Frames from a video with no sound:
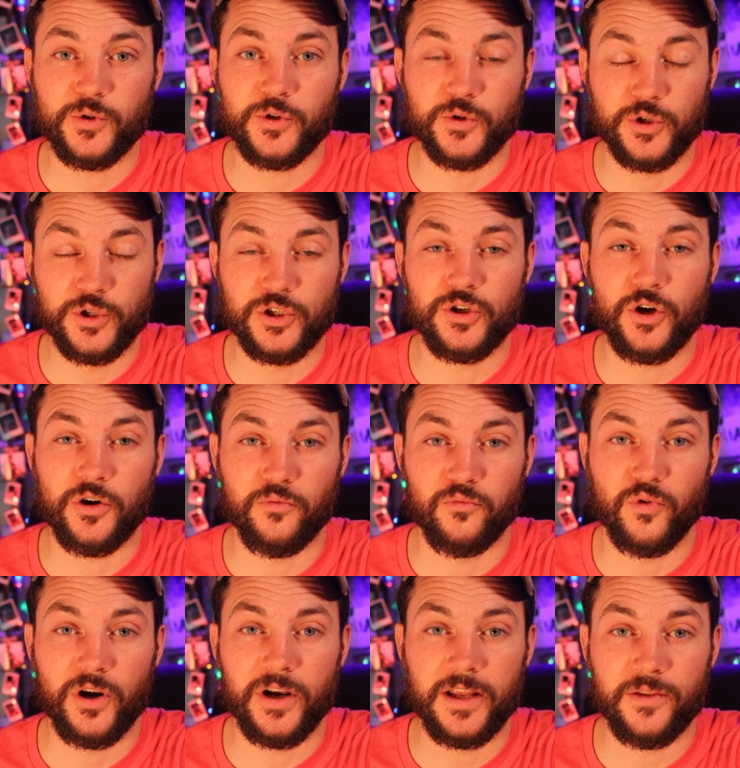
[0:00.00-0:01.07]
so she started
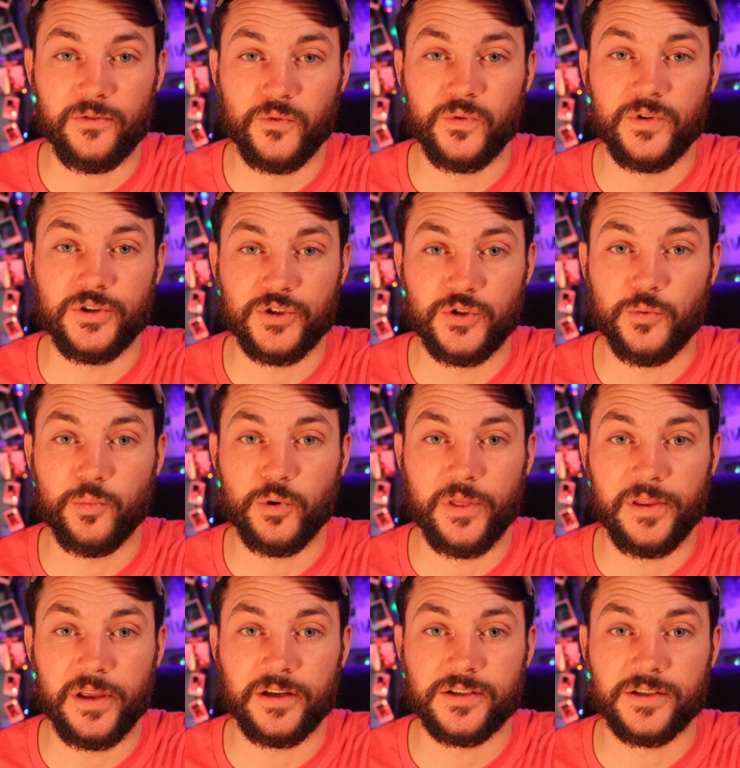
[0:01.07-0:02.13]
running through the super
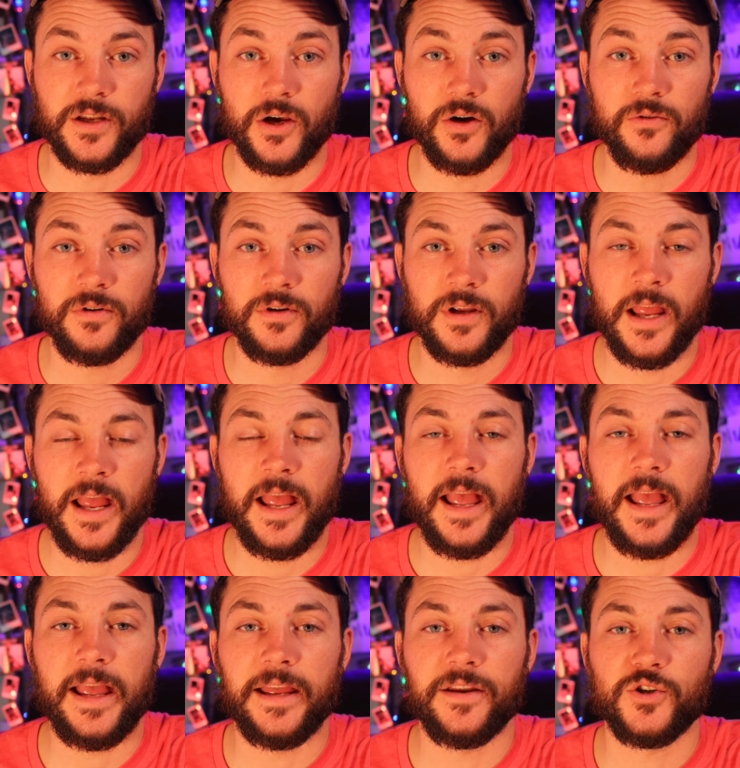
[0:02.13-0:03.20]
thick snow
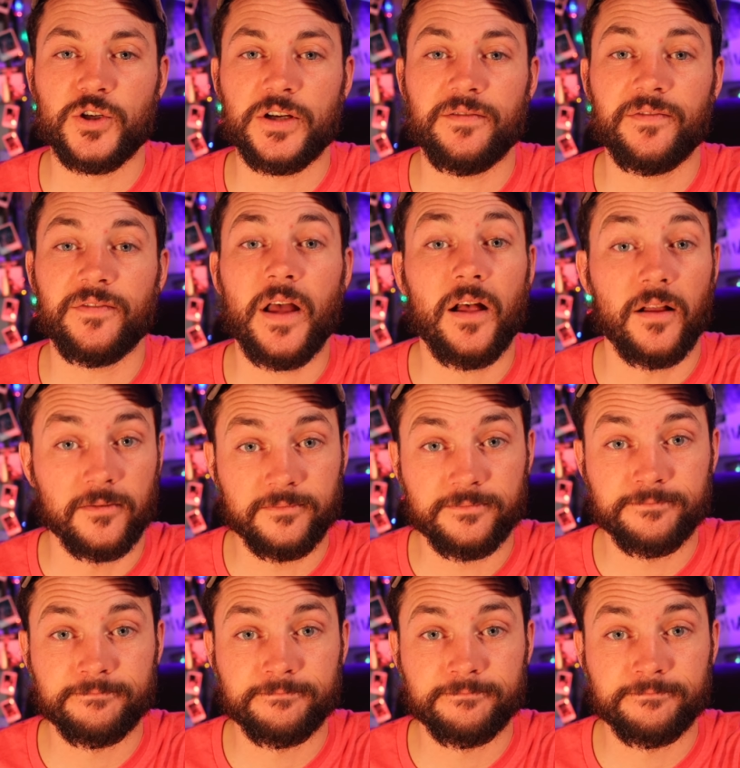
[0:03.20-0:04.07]
and she fell